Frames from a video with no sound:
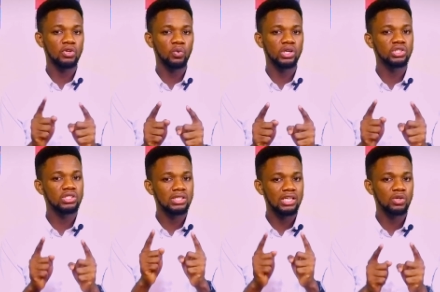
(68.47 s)
of the
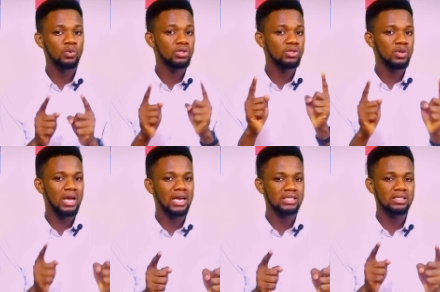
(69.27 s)
questions that you want to
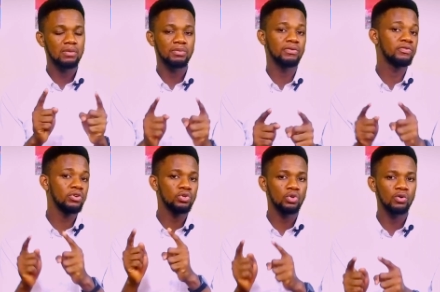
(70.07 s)
ask
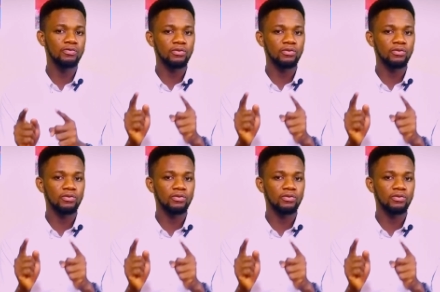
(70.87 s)
before you go